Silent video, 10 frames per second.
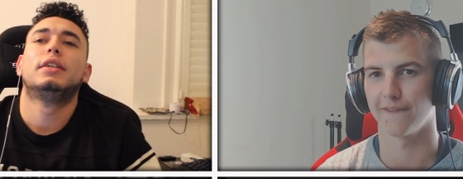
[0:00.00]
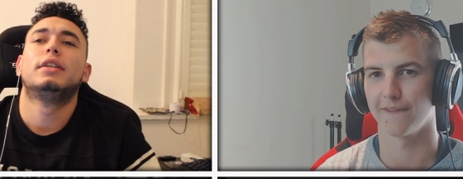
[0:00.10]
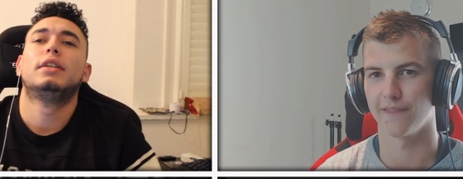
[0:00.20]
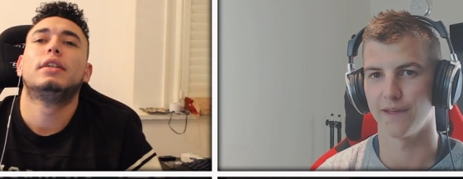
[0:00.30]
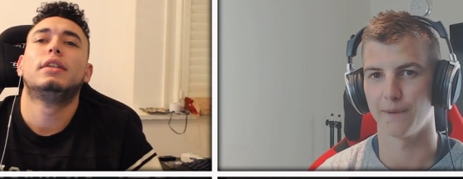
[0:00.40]

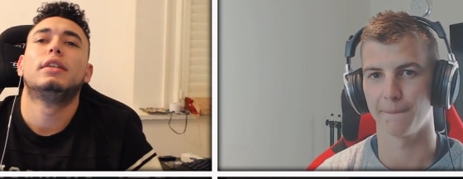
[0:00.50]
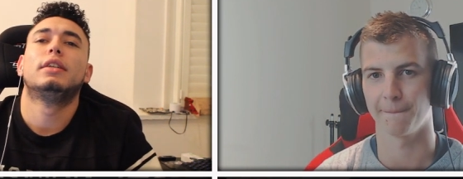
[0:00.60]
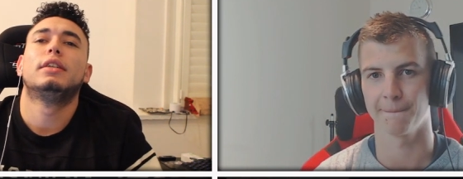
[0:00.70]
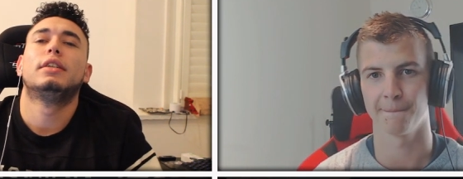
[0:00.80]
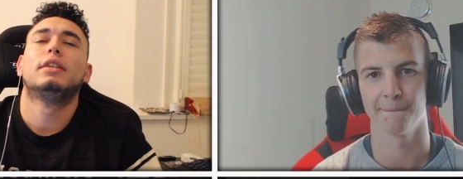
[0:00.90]

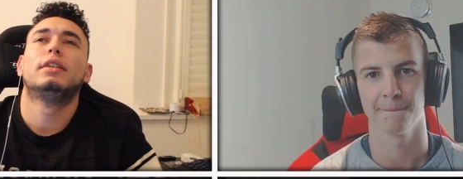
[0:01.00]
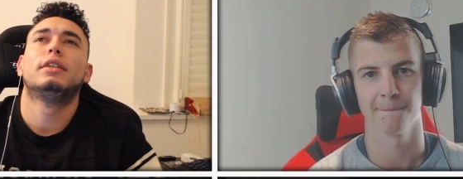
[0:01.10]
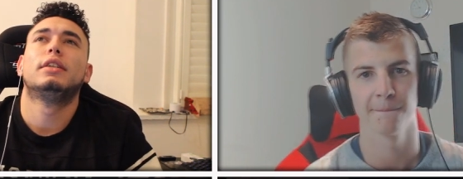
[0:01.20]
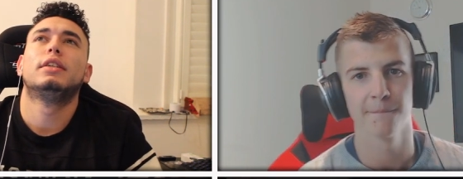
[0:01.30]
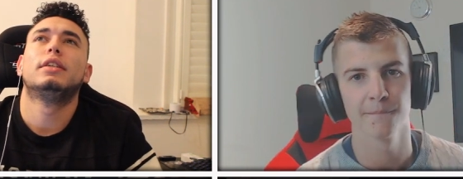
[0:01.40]

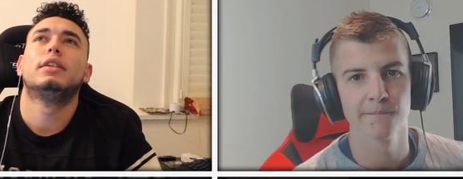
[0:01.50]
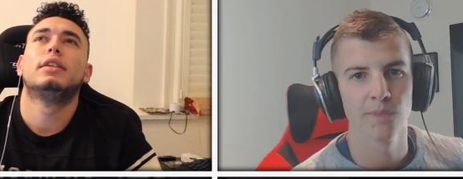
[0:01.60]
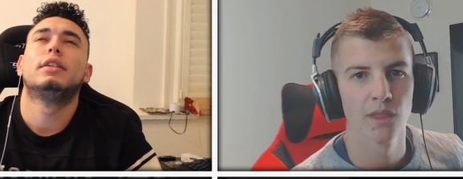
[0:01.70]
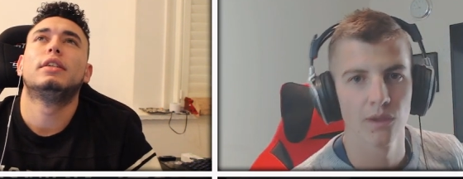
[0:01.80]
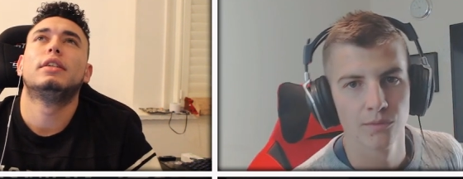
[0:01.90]

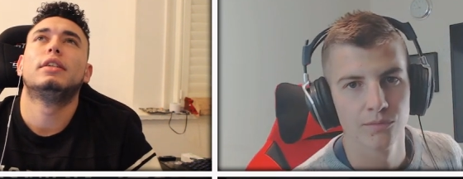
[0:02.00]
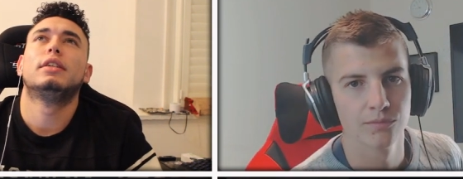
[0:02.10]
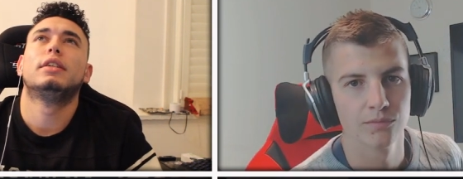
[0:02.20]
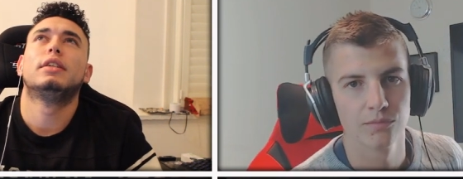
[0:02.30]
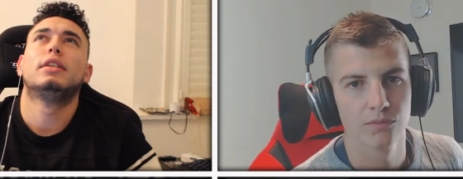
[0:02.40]

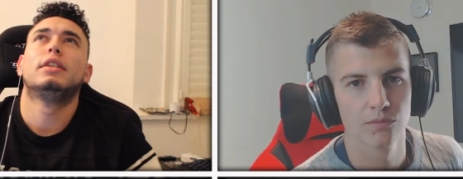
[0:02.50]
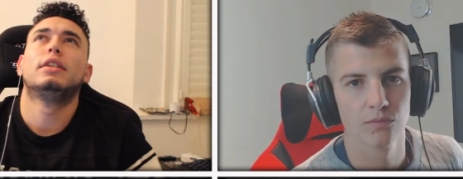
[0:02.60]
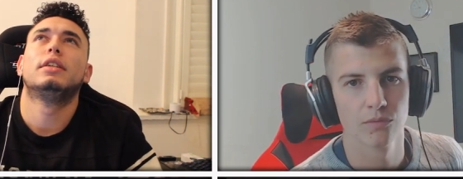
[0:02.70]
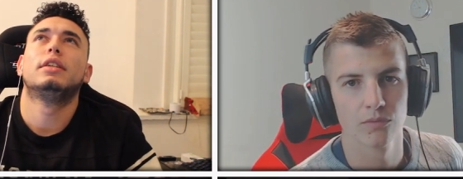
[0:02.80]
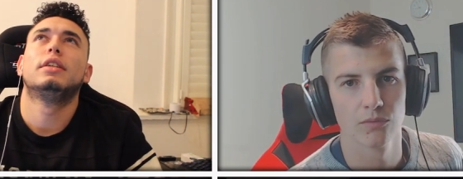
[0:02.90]

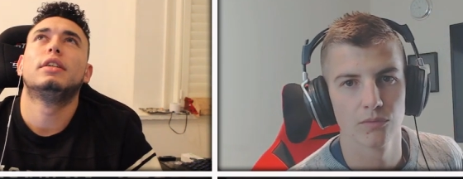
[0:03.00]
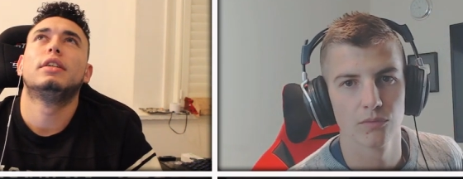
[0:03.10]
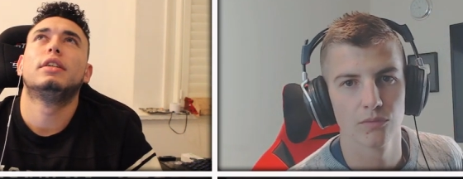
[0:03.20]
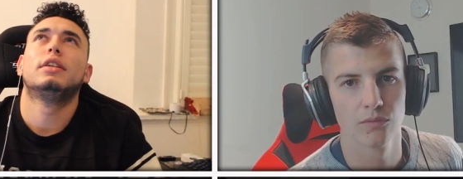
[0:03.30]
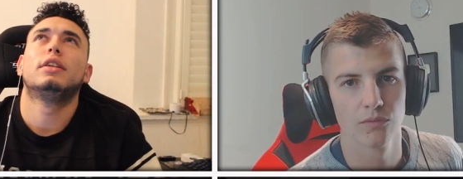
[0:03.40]

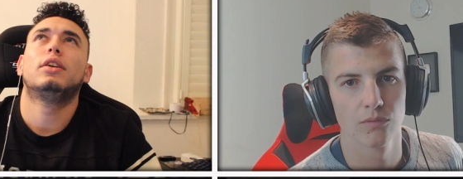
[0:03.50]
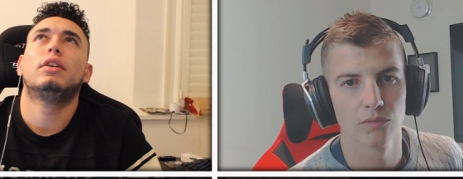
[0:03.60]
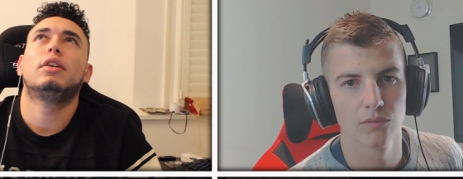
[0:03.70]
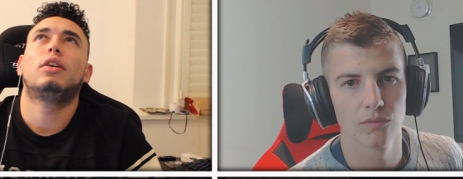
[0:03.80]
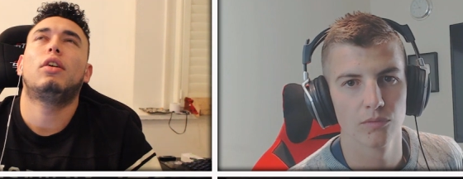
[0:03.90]

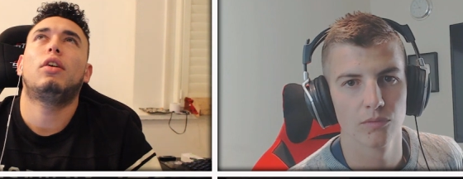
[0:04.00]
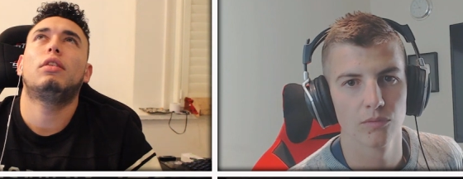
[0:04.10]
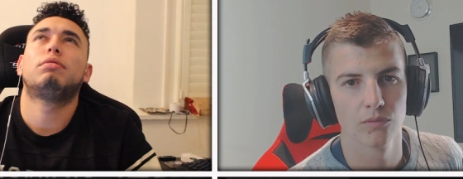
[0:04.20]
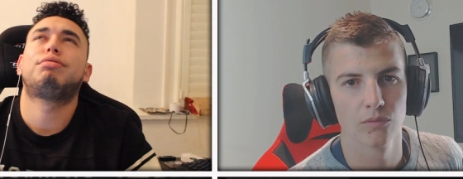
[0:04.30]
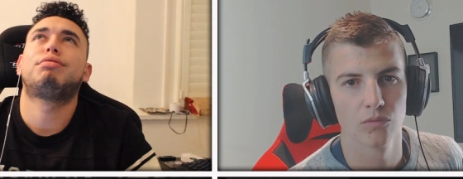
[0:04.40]

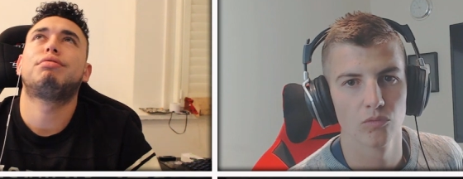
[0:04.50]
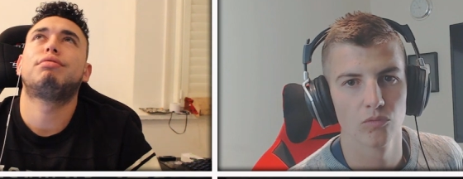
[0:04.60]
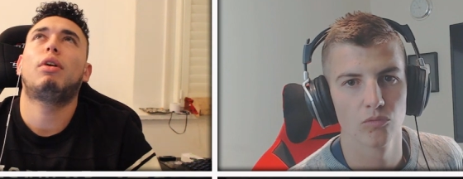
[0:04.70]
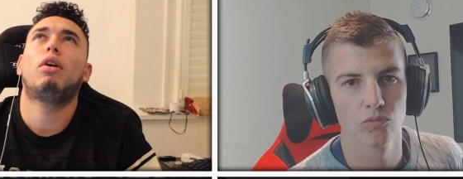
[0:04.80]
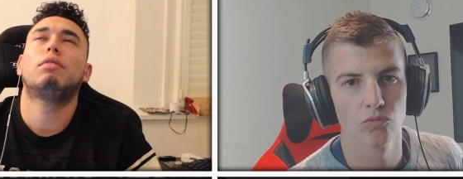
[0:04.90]

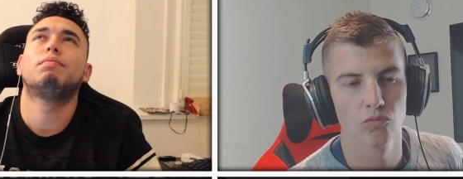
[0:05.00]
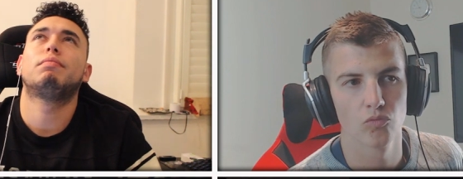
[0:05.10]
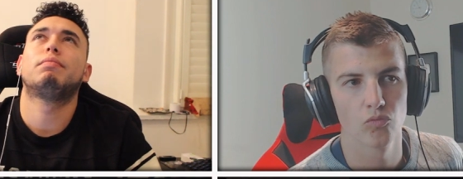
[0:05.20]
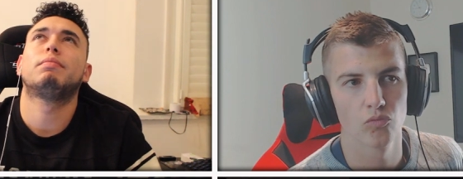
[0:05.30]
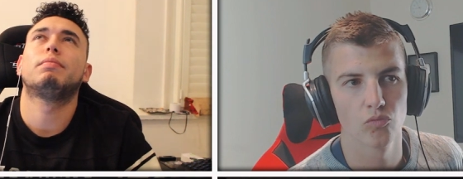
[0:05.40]

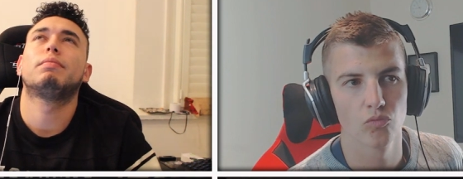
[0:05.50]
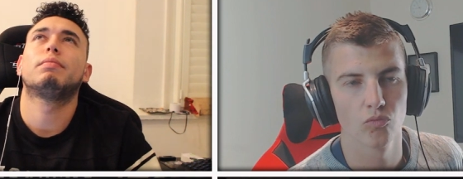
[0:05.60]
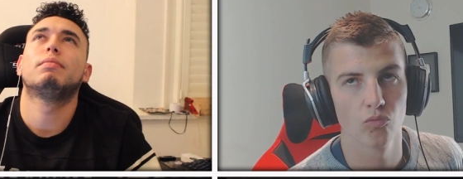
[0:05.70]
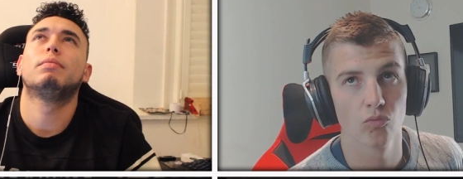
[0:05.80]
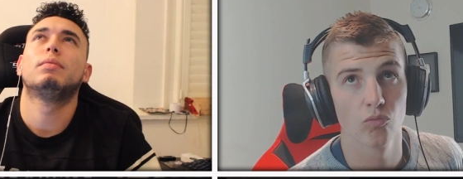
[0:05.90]

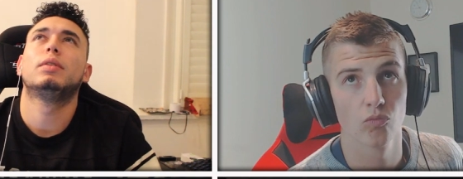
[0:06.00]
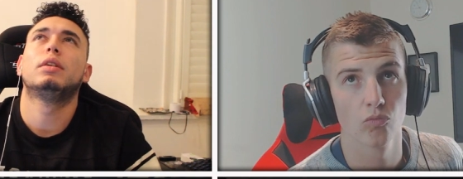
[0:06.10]
Nobody speaks.